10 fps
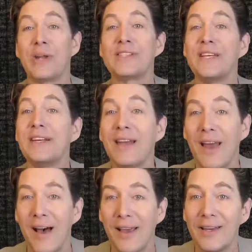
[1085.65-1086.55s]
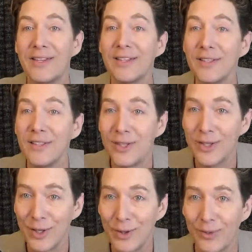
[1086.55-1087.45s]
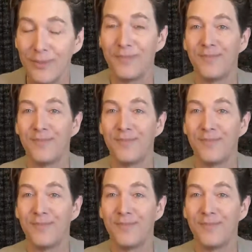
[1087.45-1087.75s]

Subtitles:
is inclined to do.